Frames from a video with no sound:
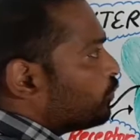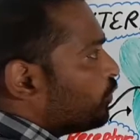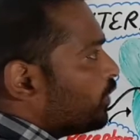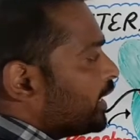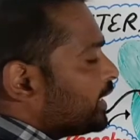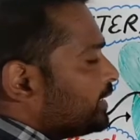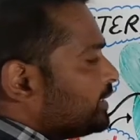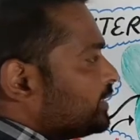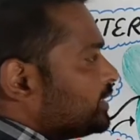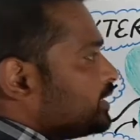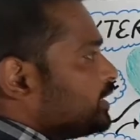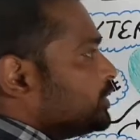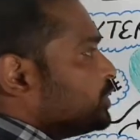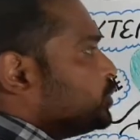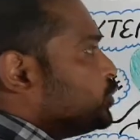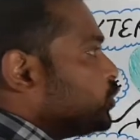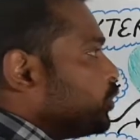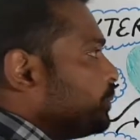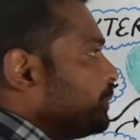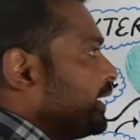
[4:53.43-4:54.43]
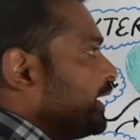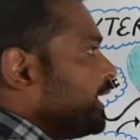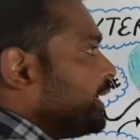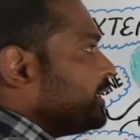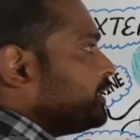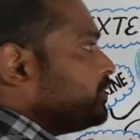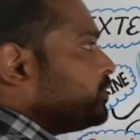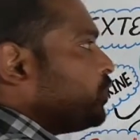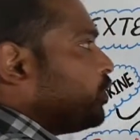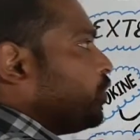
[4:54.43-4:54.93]
one
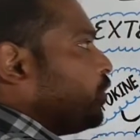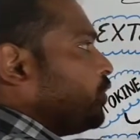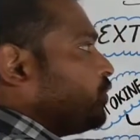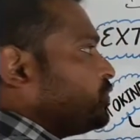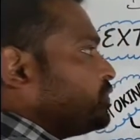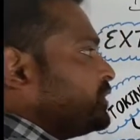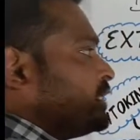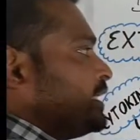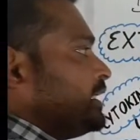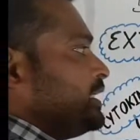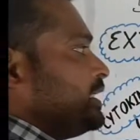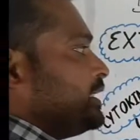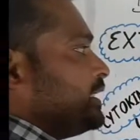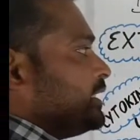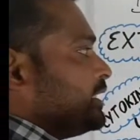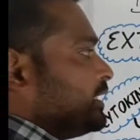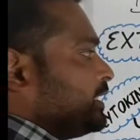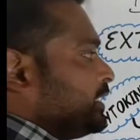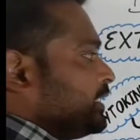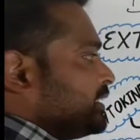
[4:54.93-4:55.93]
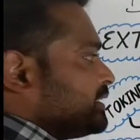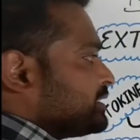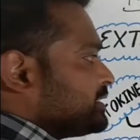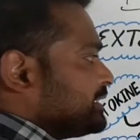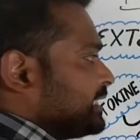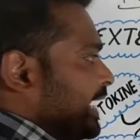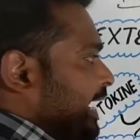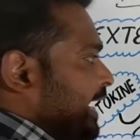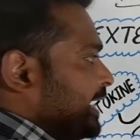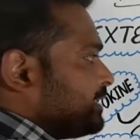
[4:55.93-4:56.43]
domain of the
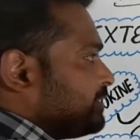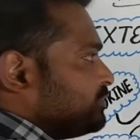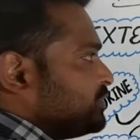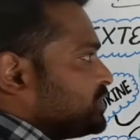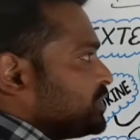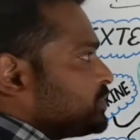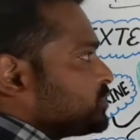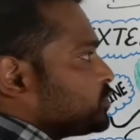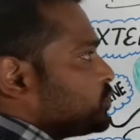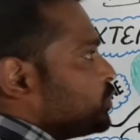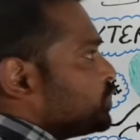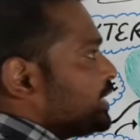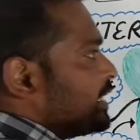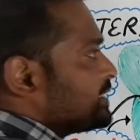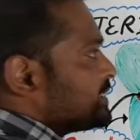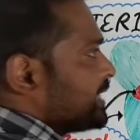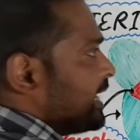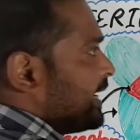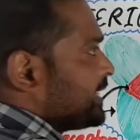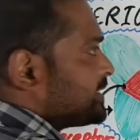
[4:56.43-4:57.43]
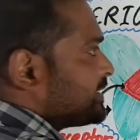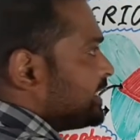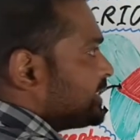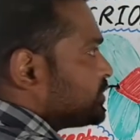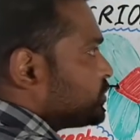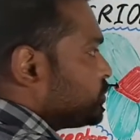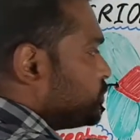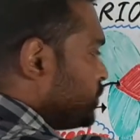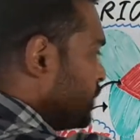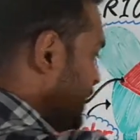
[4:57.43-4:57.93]
STAT which is known as
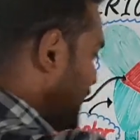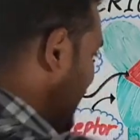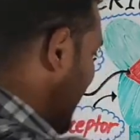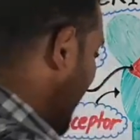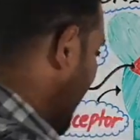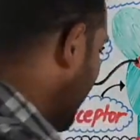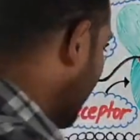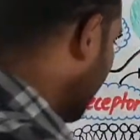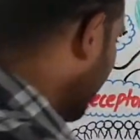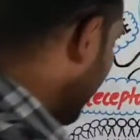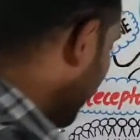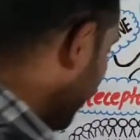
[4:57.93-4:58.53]
SH2 and